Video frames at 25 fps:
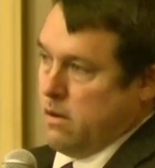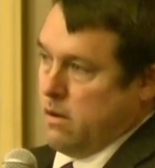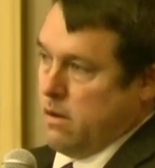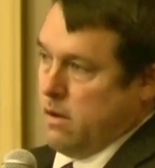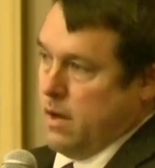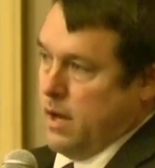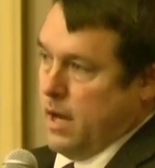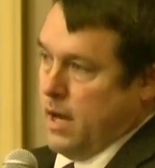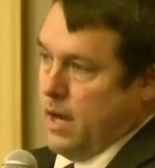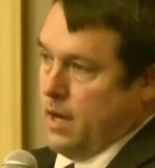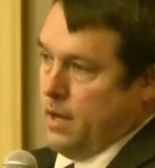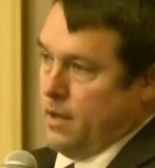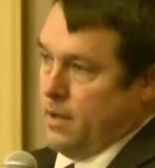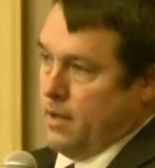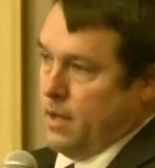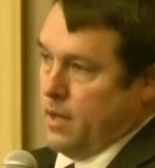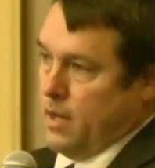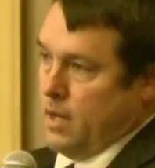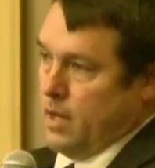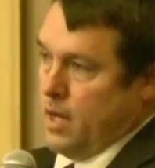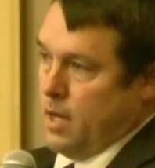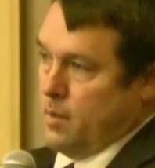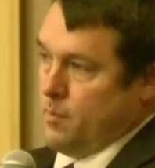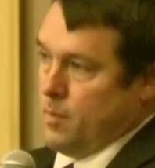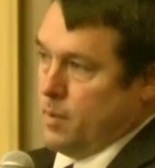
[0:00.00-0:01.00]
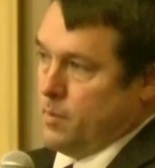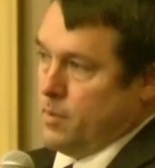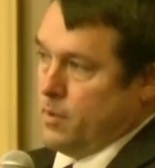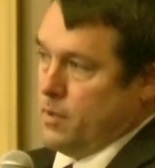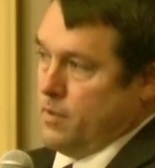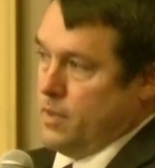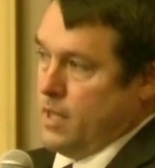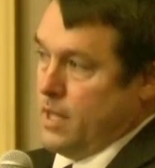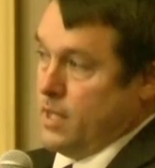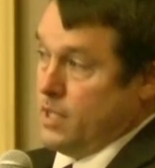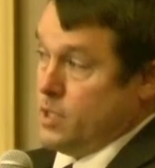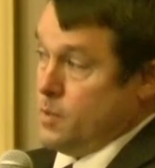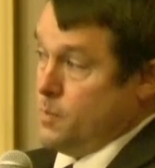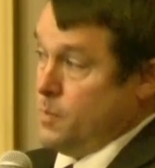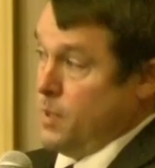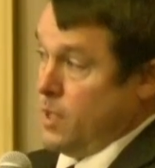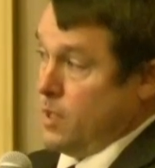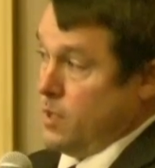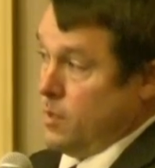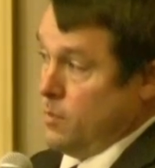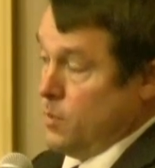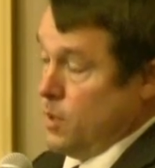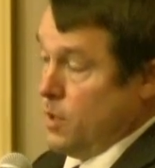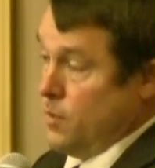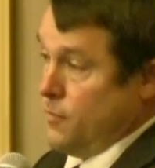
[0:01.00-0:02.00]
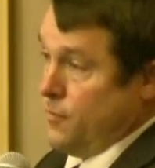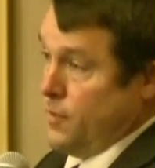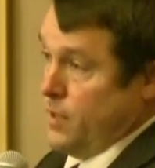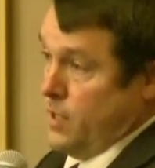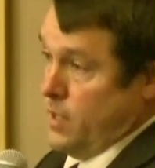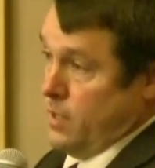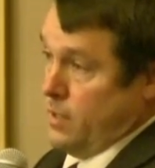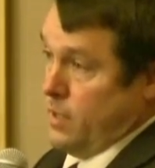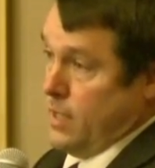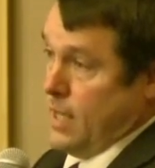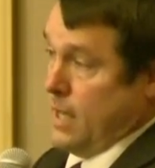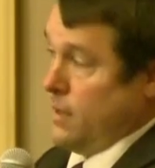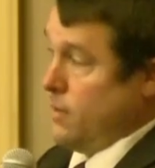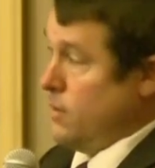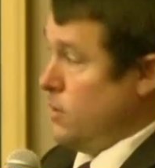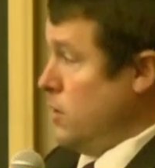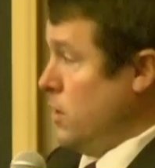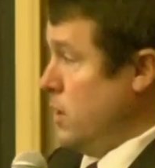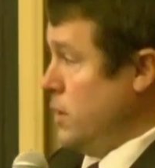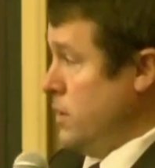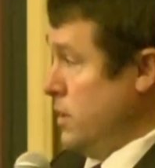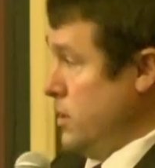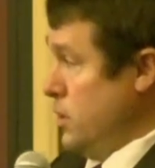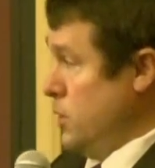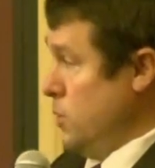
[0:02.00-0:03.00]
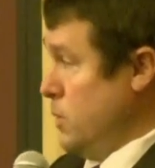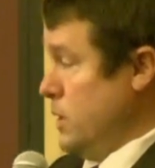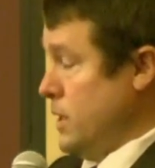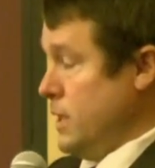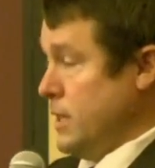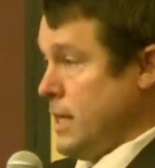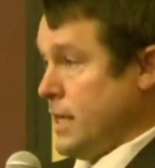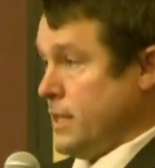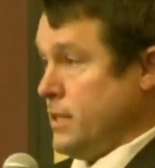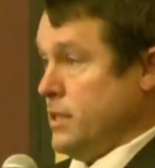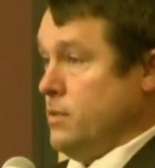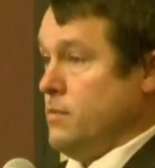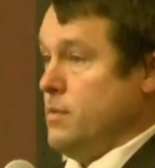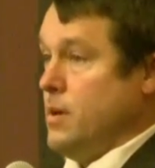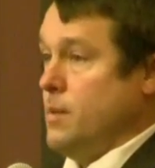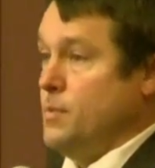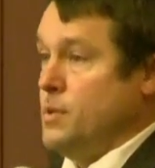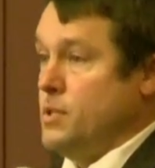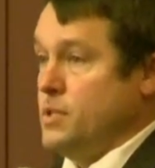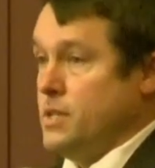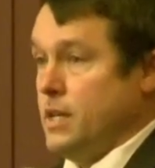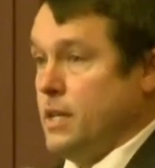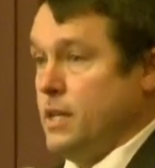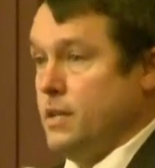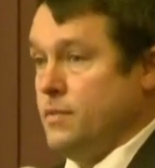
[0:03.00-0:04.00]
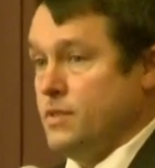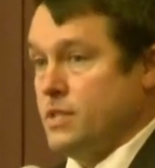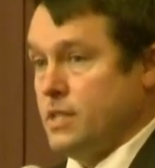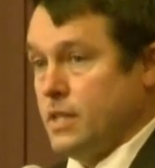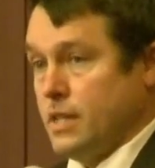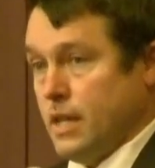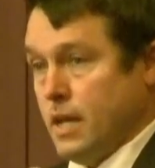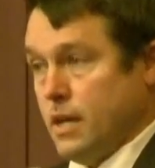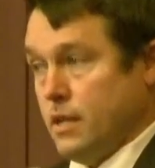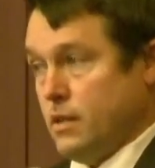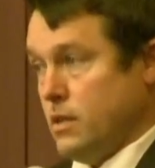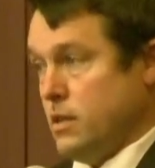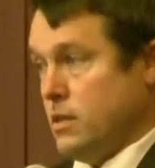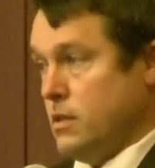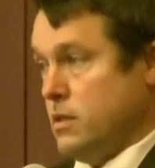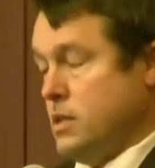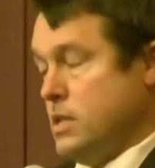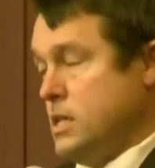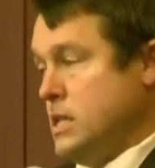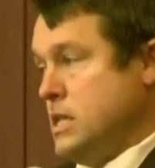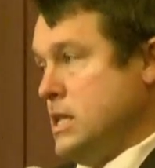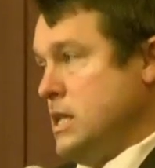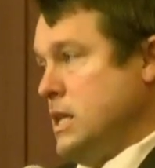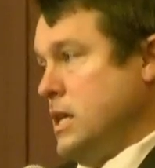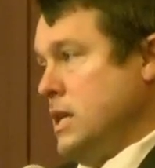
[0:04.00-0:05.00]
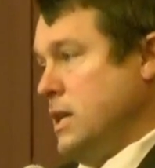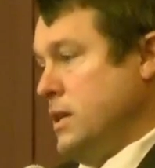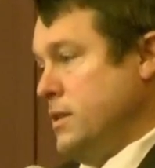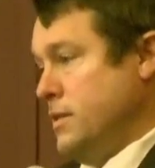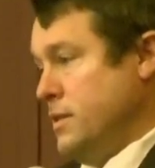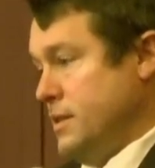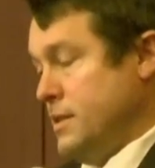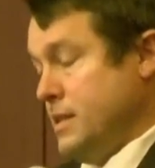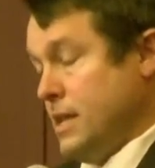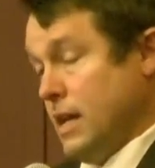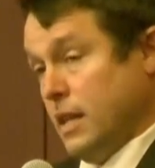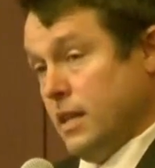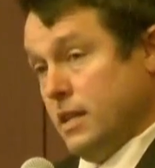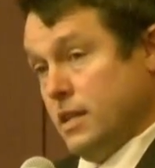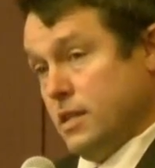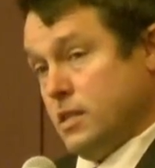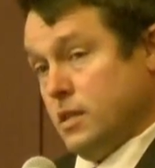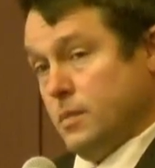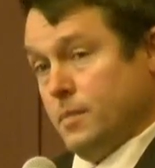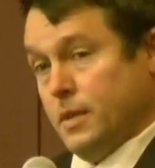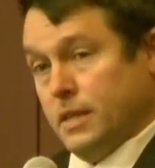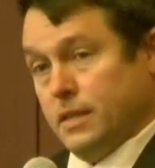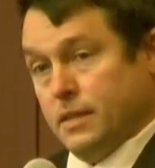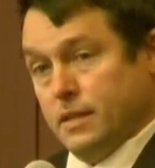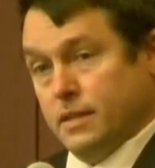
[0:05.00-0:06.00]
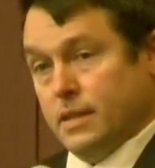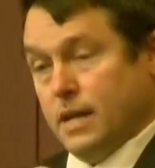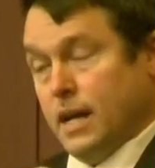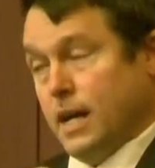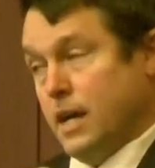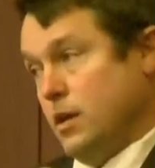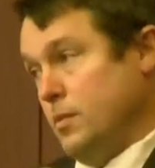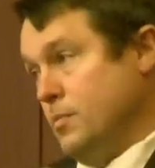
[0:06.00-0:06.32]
And uh, I remember then Speaker Murphy gathered all the newly elected representatives together to tell us about the dire